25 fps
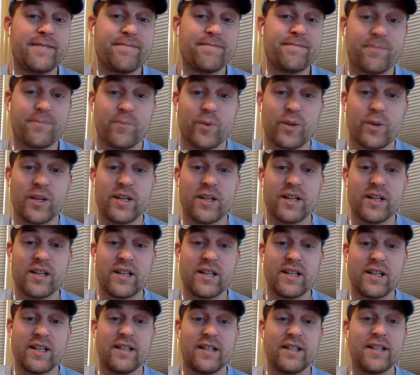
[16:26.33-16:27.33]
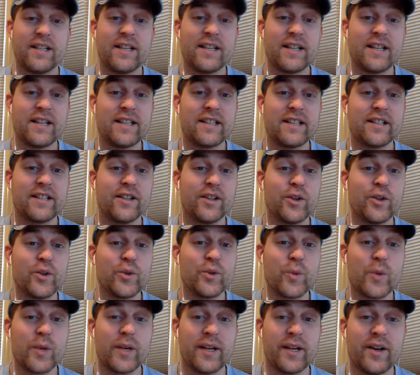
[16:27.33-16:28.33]
we didn't need to
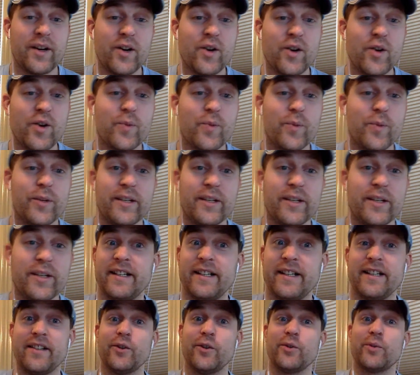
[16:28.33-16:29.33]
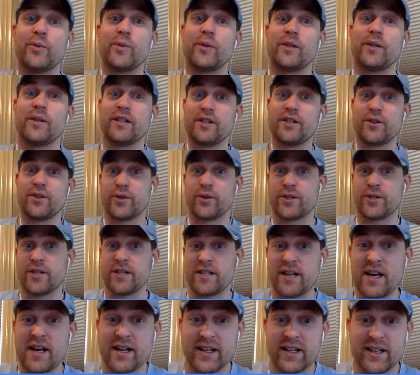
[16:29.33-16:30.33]
lose one at home. We didn't need to lose one to Georgia
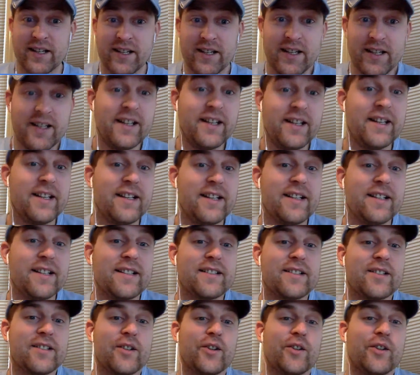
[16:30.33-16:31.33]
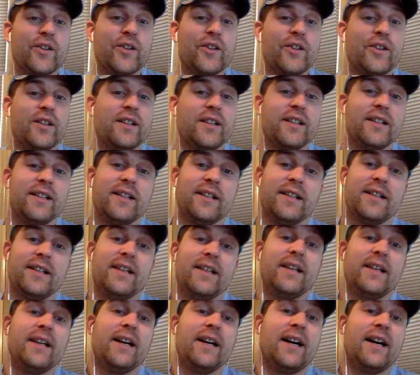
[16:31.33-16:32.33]
Tech. So
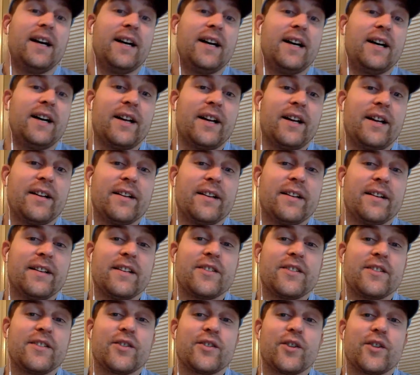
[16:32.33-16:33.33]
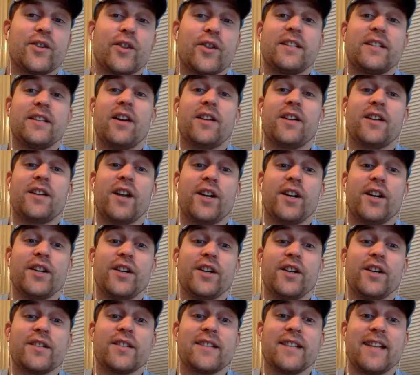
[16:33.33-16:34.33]
the Tar
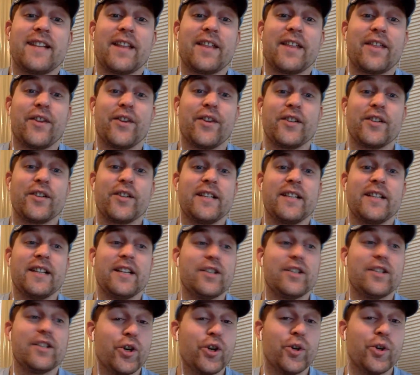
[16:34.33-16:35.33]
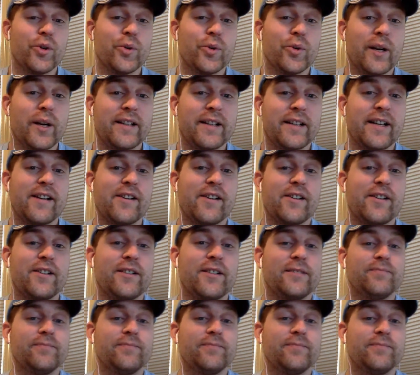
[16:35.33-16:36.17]
Heels sit at 13-2 right now,